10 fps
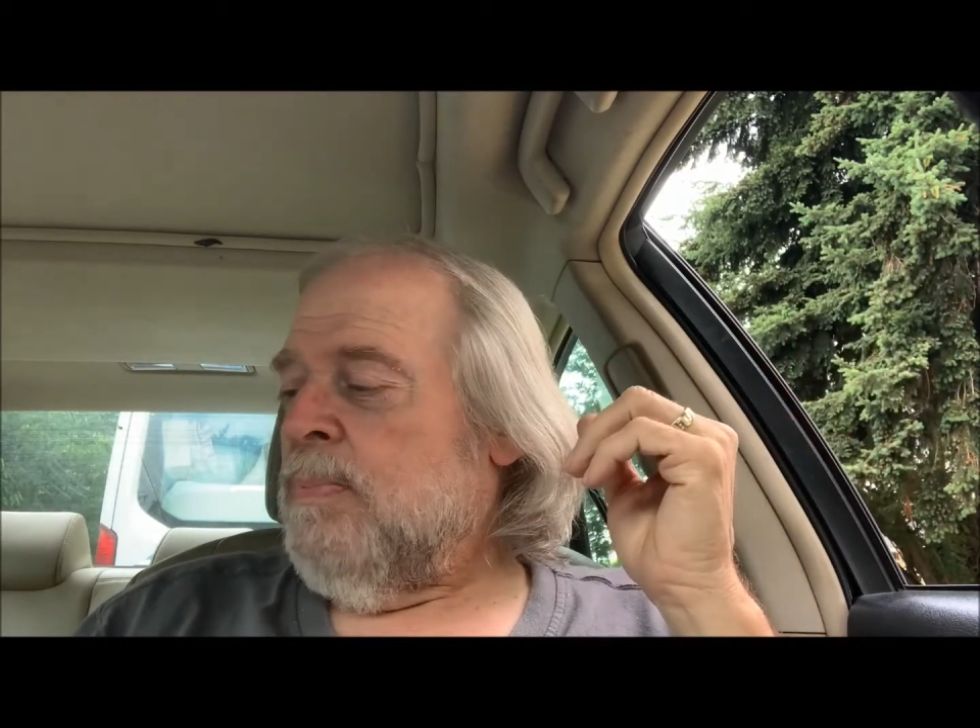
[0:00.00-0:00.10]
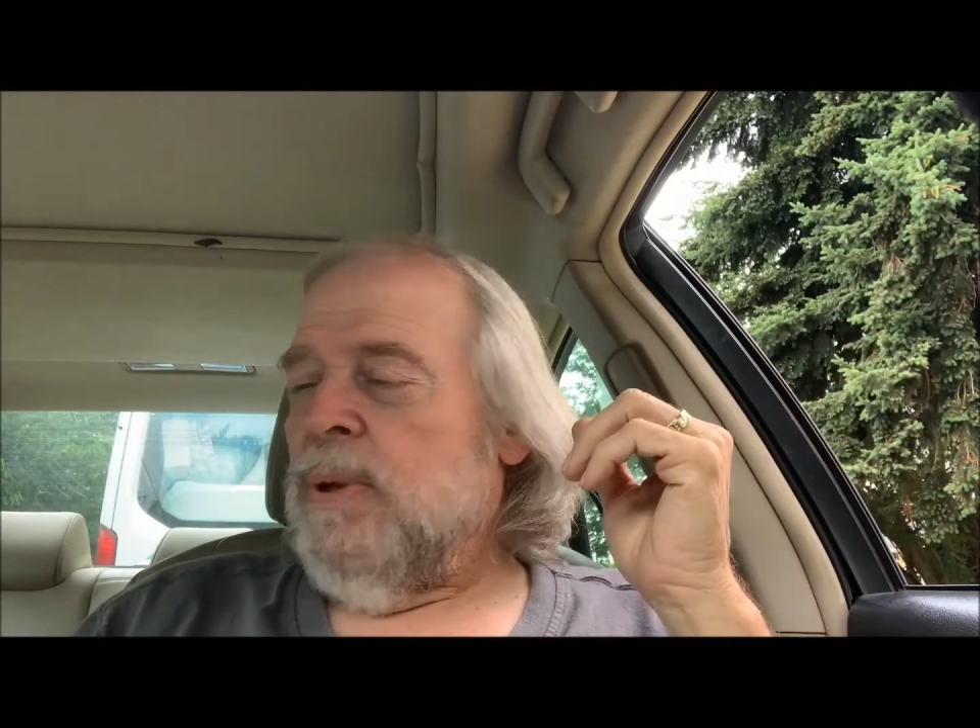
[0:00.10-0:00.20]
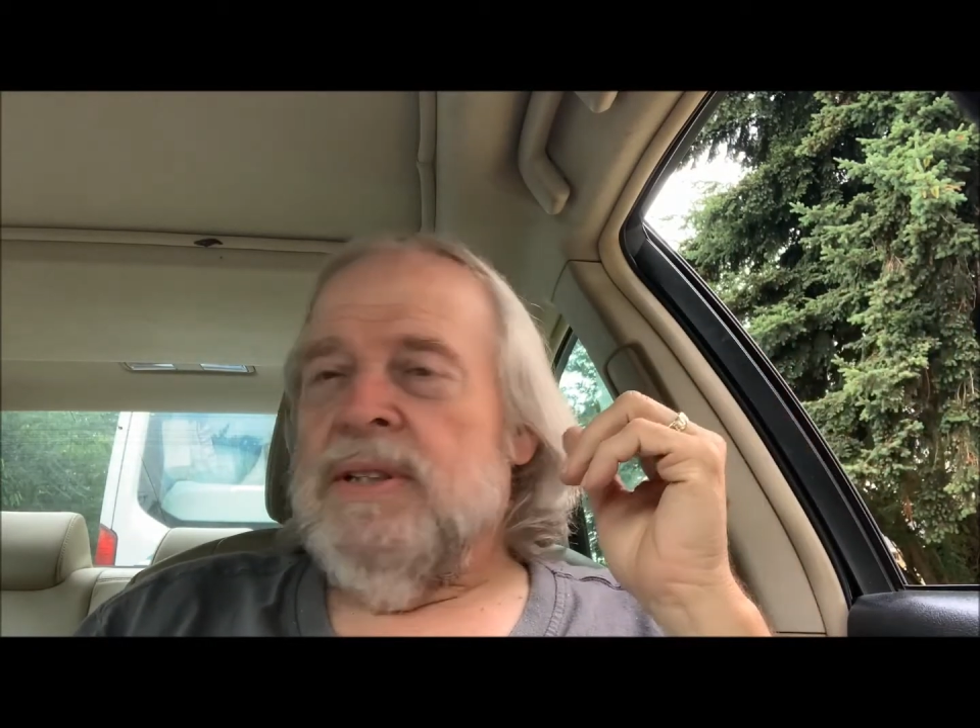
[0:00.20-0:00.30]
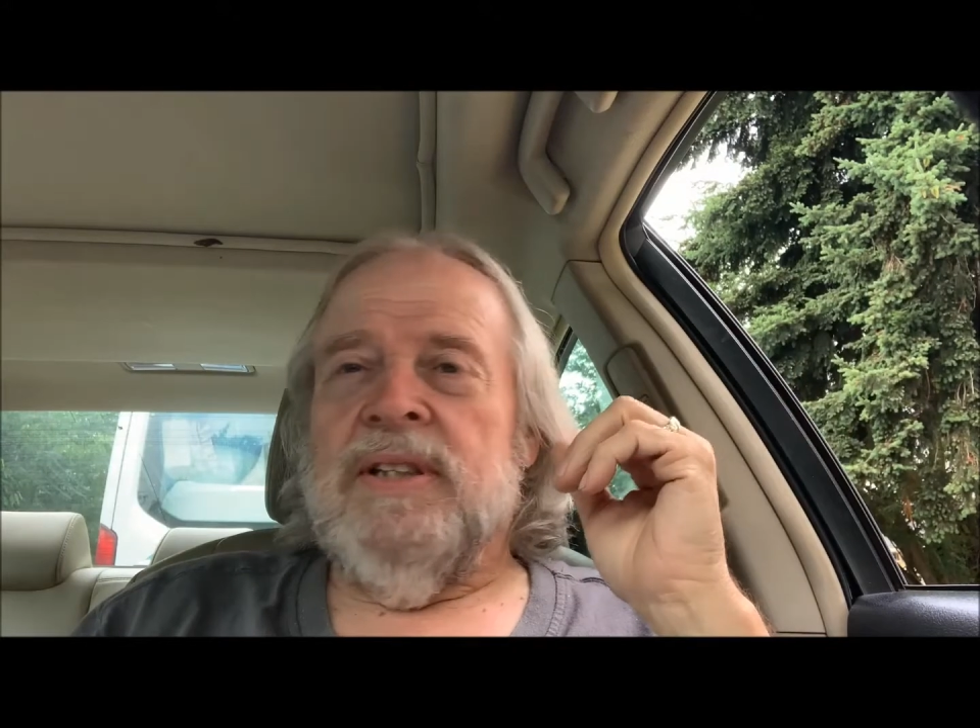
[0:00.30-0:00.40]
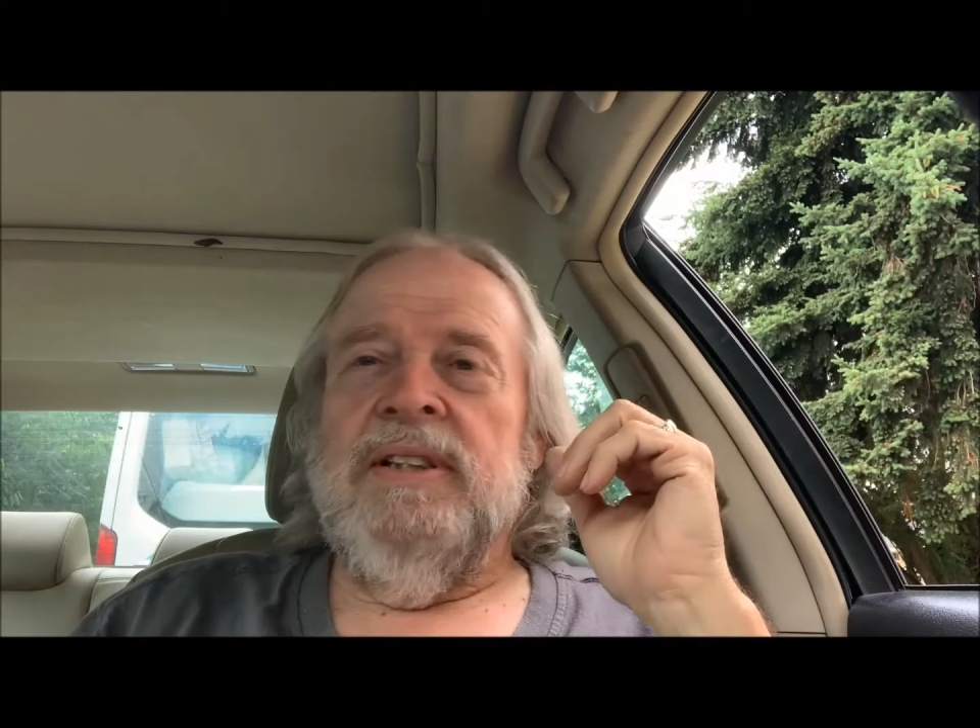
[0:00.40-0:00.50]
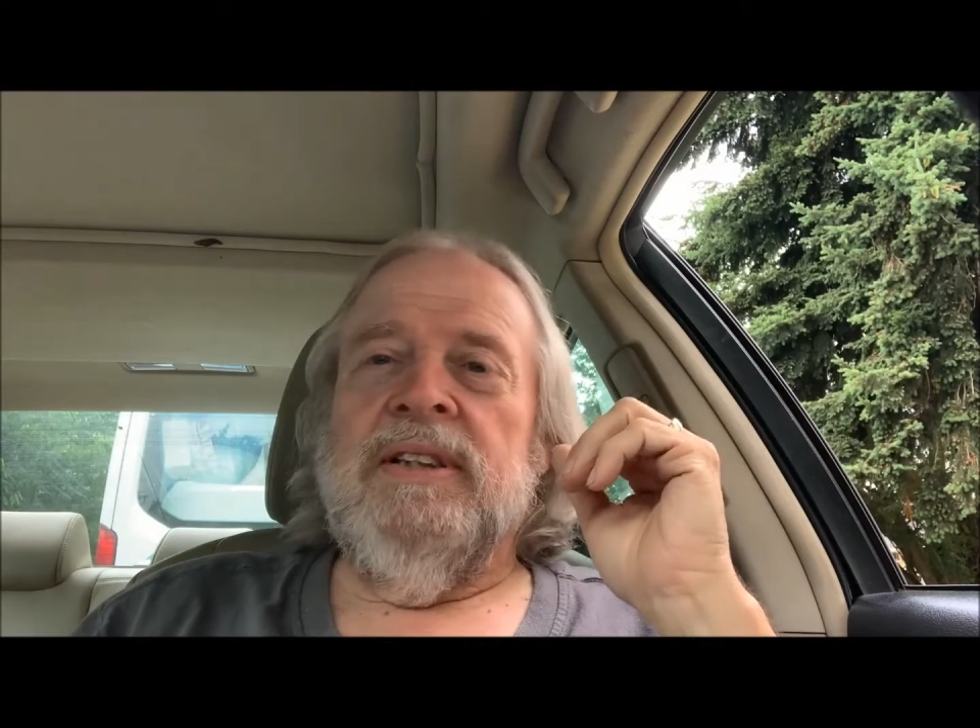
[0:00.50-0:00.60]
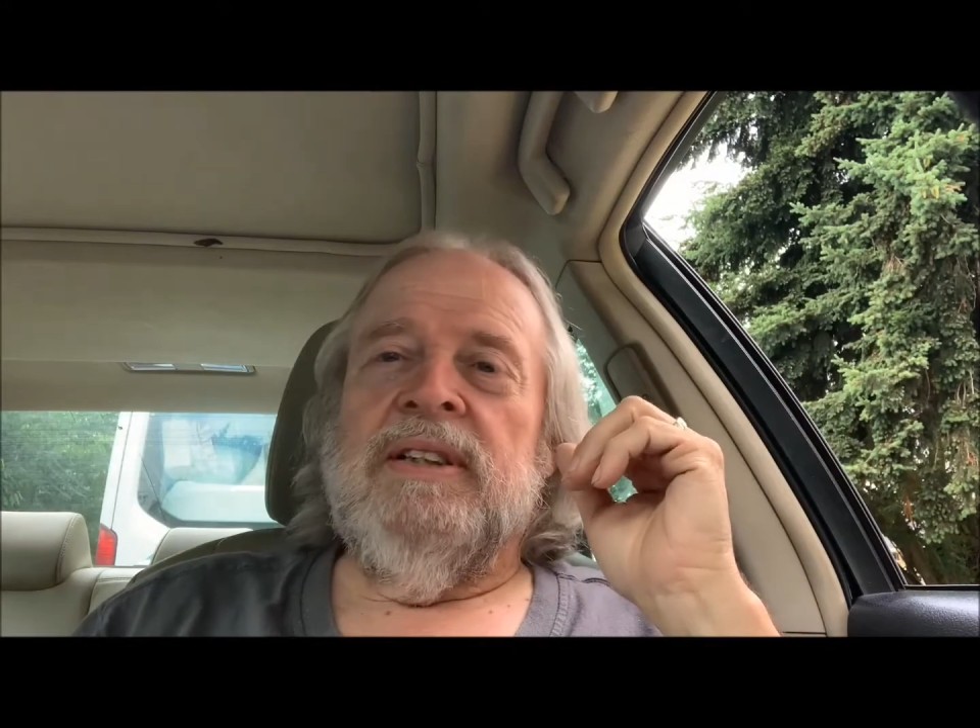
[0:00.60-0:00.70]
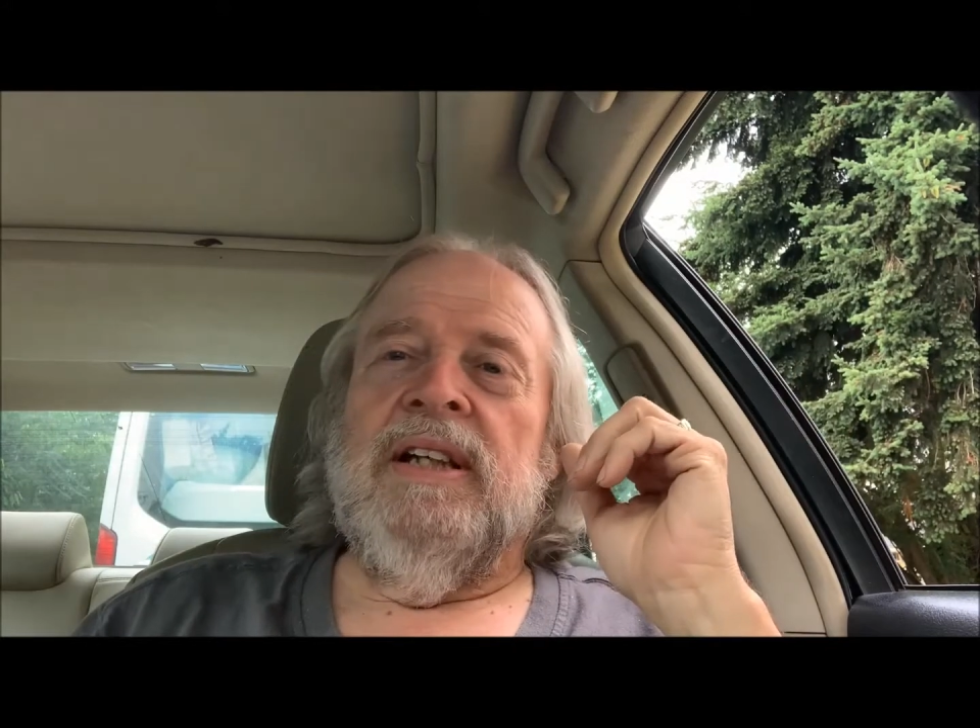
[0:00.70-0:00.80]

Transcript: the president